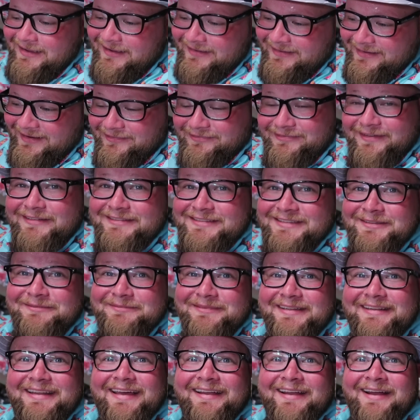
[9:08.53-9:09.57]
And I found
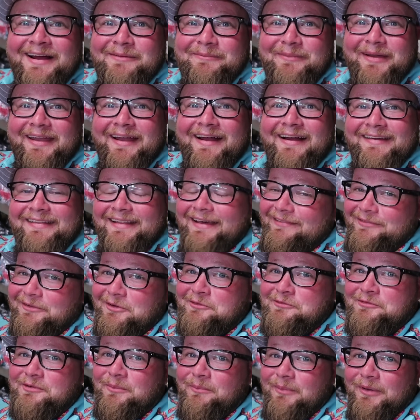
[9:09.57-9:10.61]
something that caught my eye that
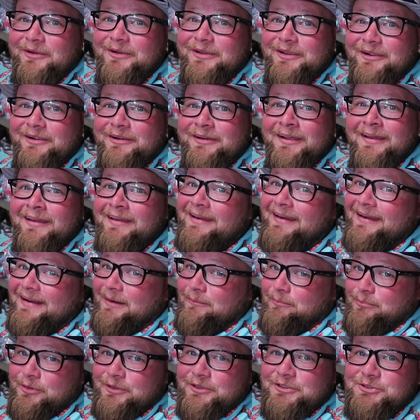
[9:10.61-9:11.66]
looked familiar, and
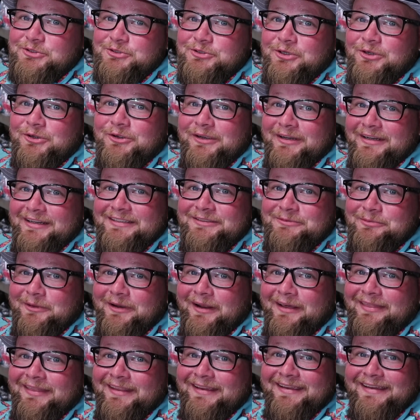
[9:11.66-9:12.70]
I'm pretty sure it is what
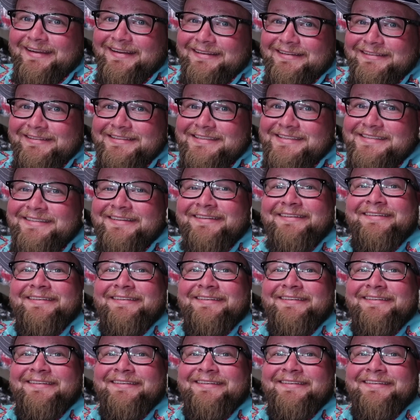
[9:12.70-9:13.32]
I think it is.